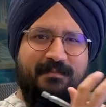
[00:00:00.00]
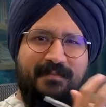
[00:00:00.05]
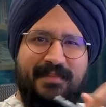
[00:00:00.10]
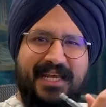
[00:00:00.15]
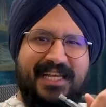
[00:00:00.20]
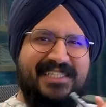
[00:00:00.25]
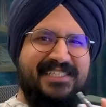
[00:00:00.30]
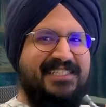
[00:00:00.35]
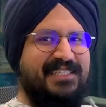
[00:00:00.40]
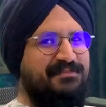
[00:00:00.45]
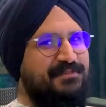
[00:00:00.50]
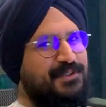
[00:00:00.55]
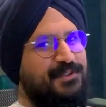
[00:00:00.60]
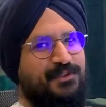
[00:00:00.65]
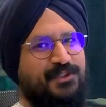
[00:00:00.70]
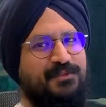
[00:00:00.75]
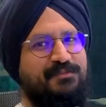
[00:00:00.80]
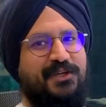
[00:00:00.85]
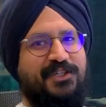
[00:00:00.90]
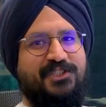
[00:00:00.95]
makes them
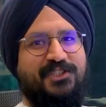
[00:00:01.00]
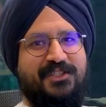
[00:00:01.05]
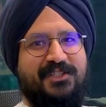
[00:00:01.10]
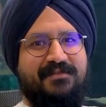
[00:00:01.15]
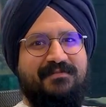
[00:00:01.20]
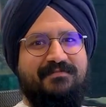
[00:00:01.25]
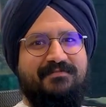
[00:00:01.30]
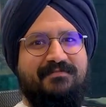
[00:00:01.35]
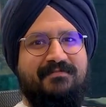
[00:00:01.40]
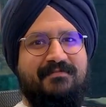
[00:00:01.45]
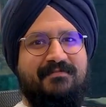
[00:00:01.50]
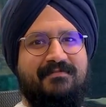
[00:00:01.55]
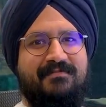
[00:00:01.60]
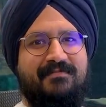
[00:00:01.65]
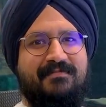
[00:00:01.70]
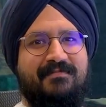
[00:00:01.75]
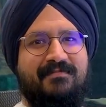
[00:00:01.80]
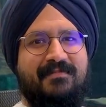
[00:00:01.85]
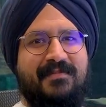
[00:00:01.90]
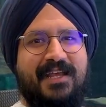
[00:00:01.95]
so special?
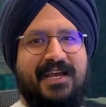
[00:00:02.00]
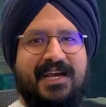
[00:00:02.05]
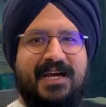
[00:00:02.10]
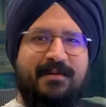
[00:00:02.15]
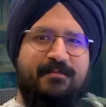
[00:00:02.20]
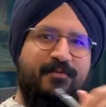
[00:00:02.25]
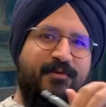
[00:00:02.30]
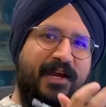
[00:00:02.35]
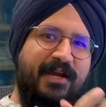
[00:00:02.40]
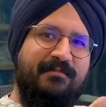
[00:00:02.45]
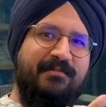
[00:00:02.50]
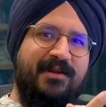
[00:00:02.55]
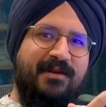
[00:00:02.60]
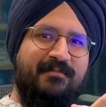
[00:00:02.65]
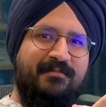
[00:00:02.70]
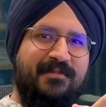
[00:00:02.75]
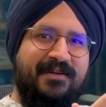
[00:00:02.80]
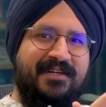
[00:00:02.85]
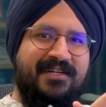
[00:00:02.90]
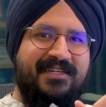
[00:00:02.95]
A prime
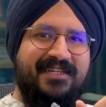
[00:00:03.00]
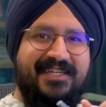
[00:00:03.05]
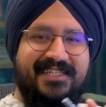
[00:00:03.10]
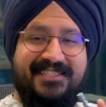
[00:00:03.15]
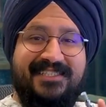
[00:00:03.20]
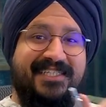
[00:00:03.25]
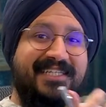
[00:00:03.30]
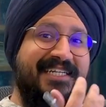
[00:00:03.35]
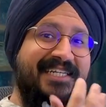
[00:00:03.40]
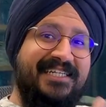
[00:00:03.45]
number is an